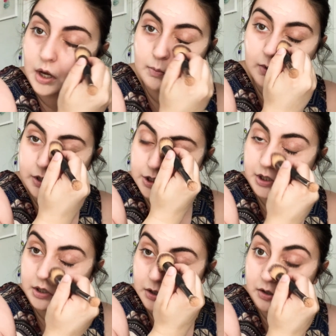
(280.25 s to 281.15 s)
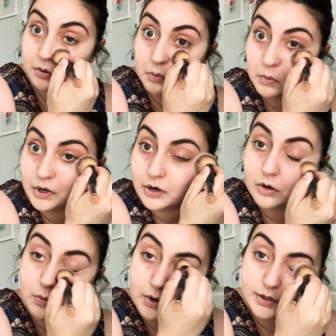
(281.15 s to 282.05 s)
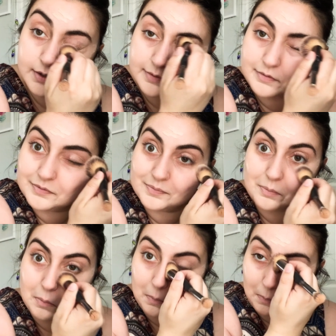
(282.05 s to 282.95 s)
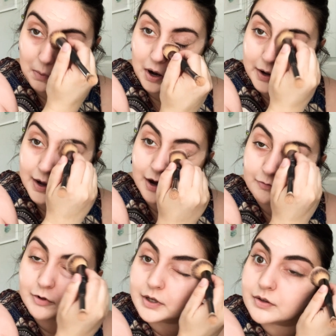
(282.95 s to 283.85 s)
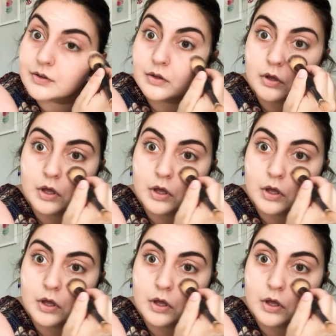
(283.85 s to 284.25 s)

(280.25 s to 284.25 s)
I'm watching What a Girl Wants on Netflix.